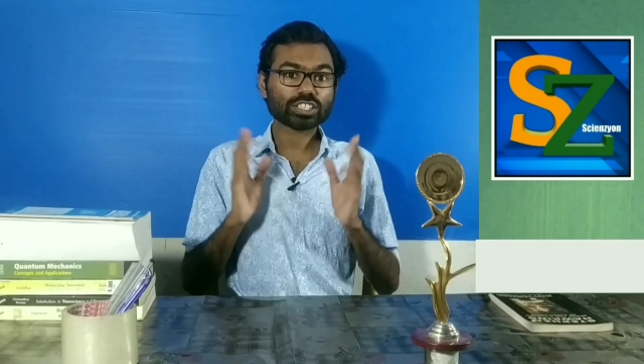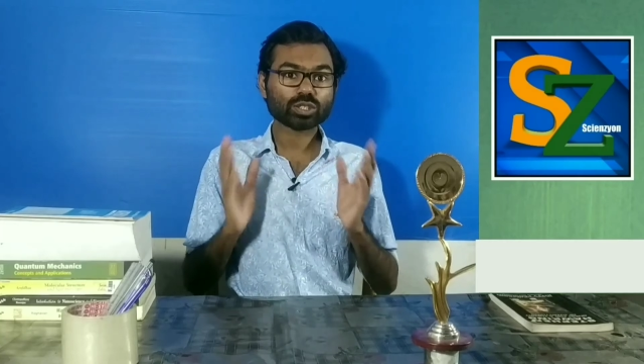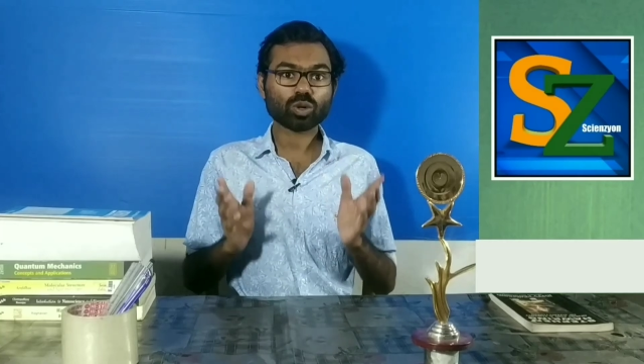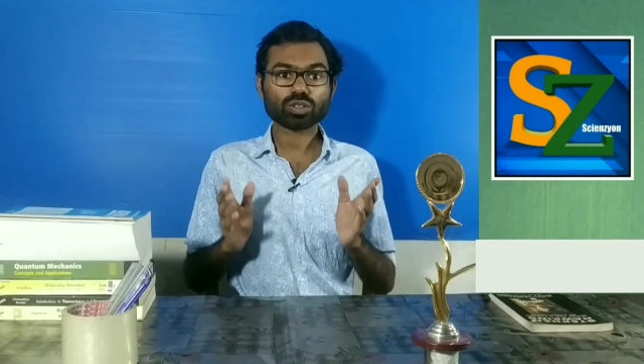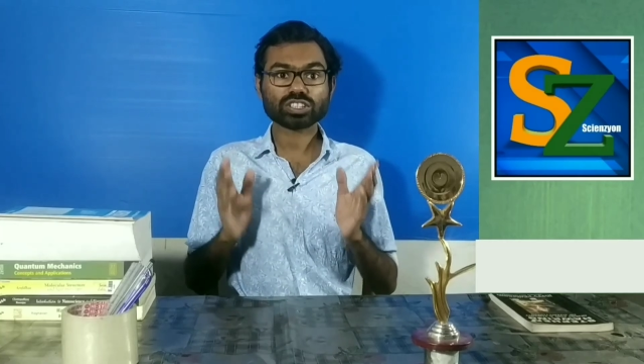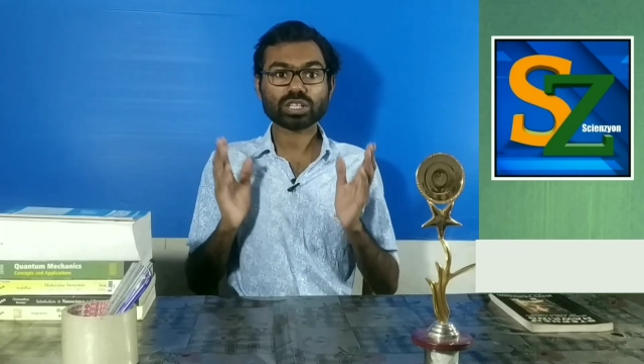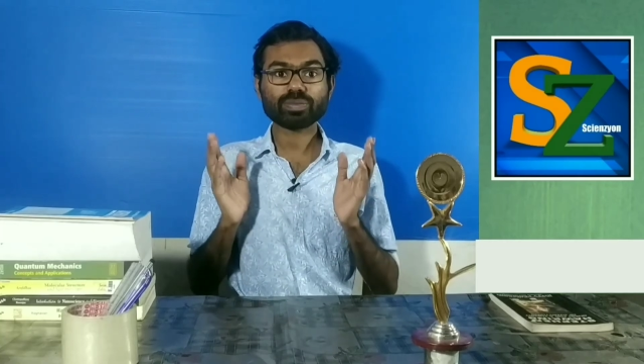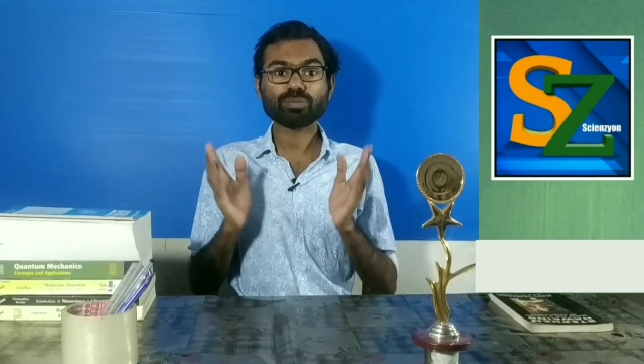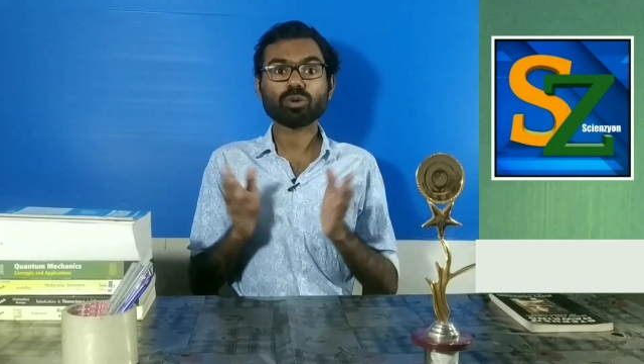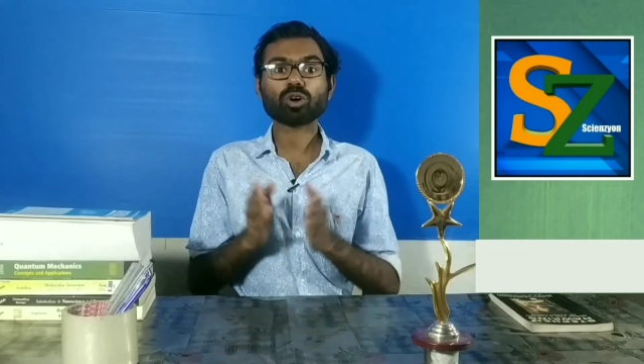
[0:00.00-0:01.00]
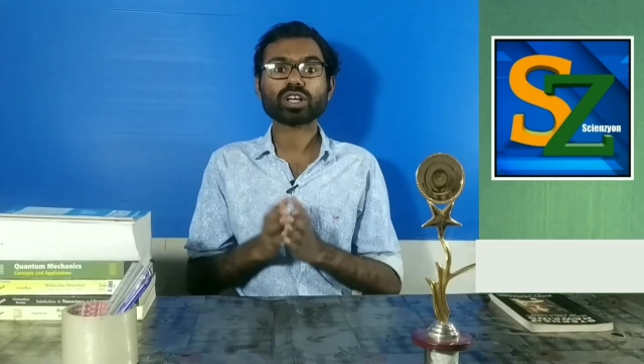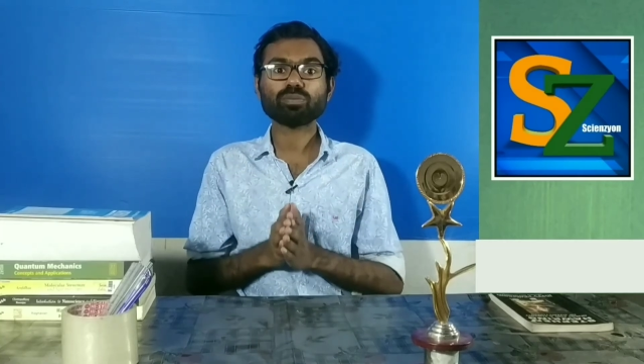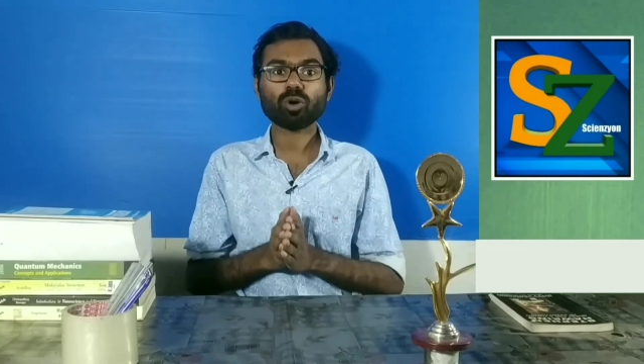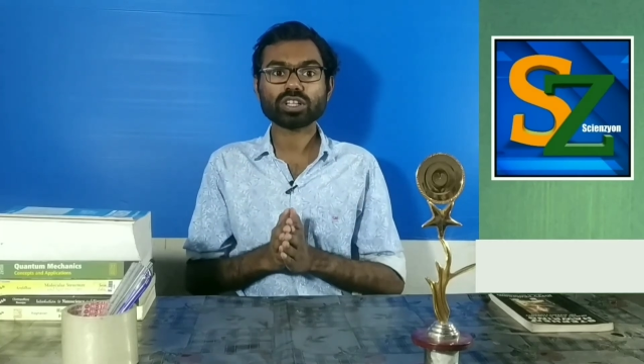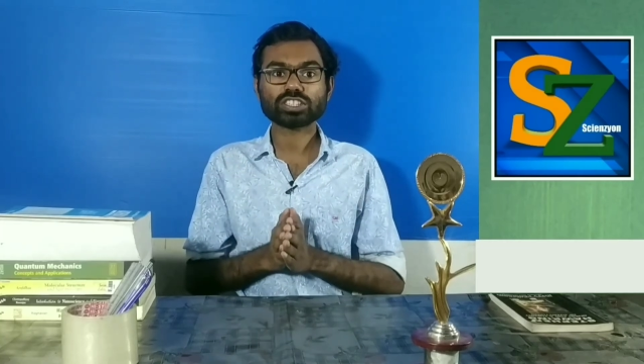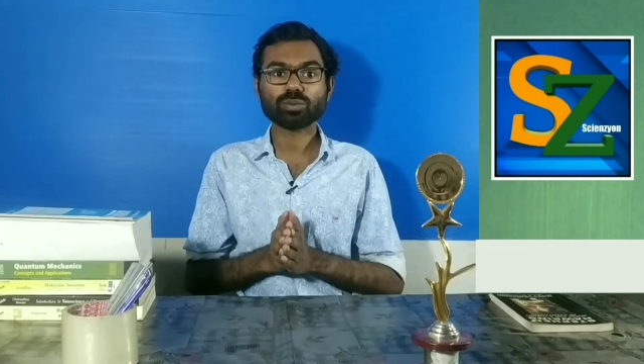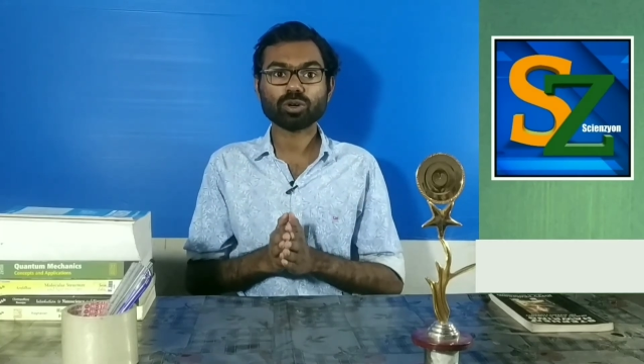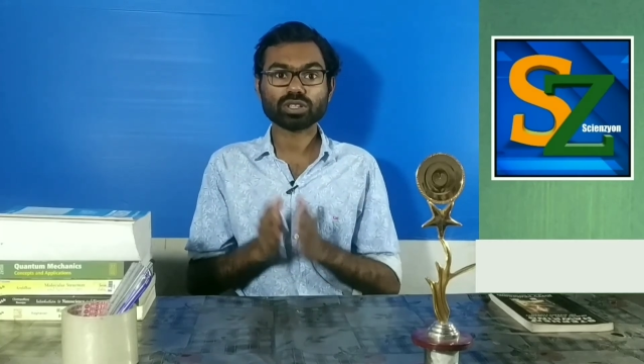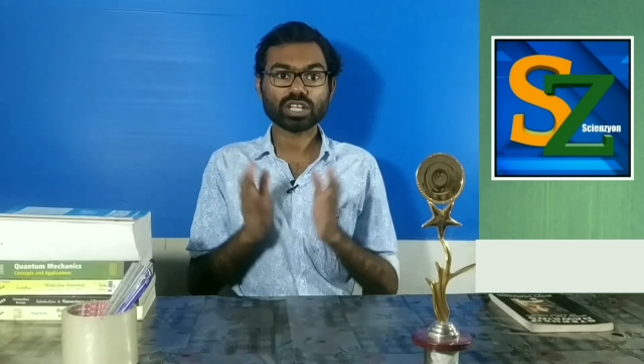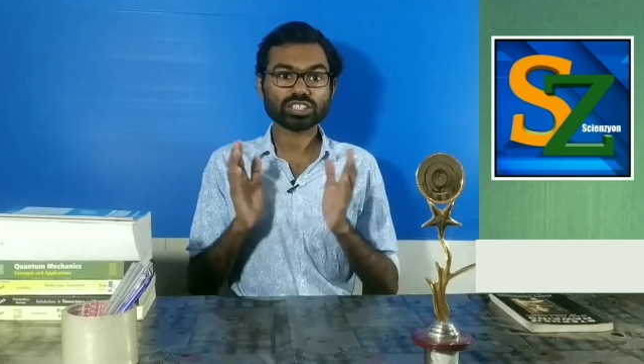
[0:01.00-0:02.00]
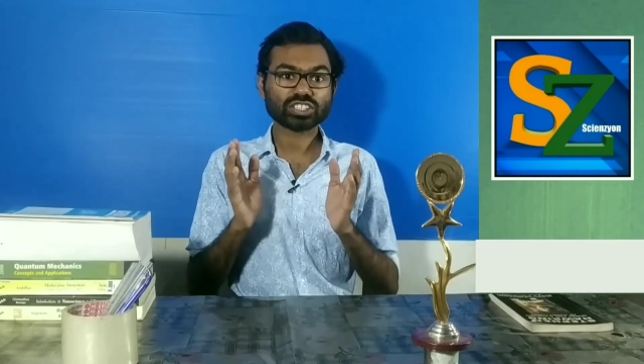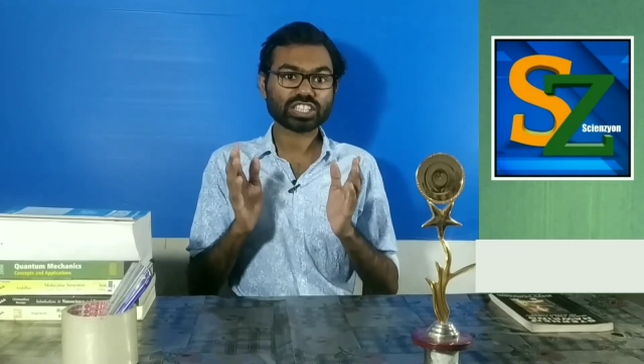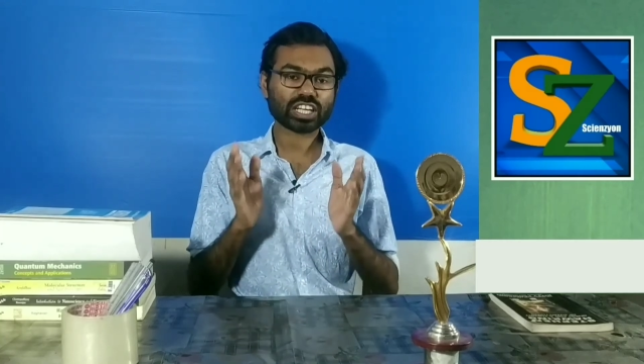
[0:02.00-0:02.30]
let us note some important points about the